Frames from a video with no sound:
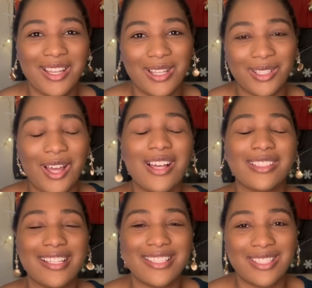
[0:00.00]
long
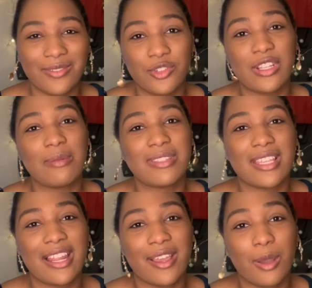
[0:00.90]
list of dreams that
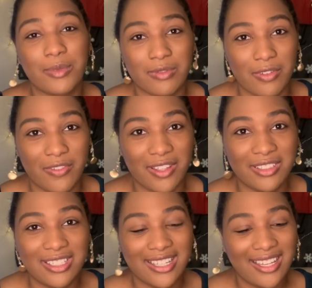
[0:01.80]
I hope to fulfill,
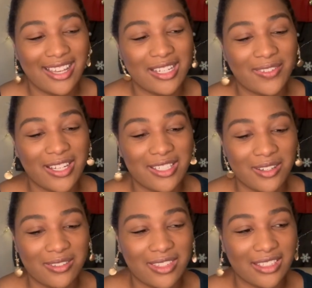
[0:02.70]
and if I
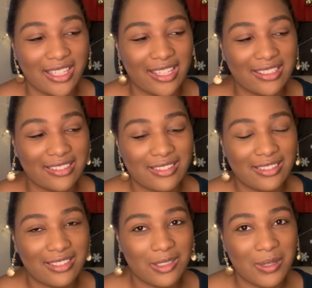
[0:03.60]
don't, then like
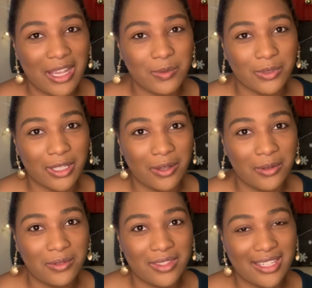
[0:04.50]
you guys will know
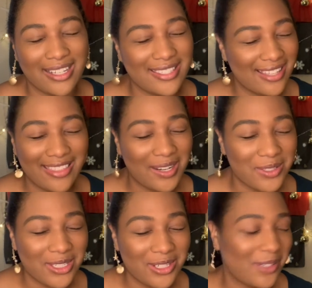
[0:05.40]
that I said that I was
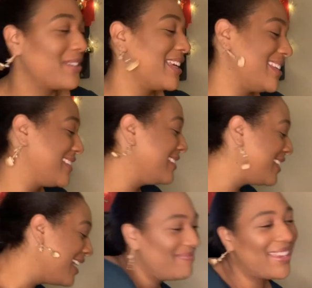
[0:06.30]
going to do it and I didn't.
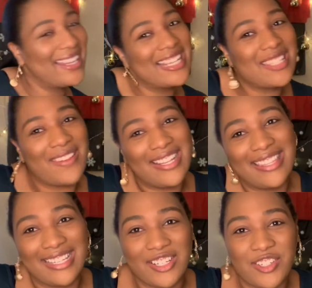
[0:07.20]
But I guess if
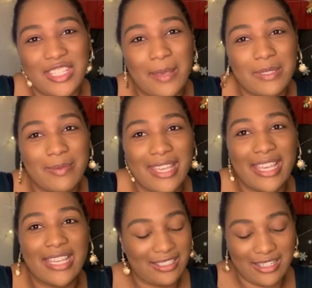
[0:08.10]
anything, it just keeps
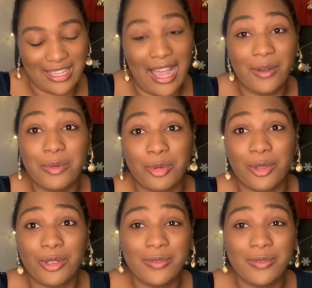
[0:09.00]
me accountable.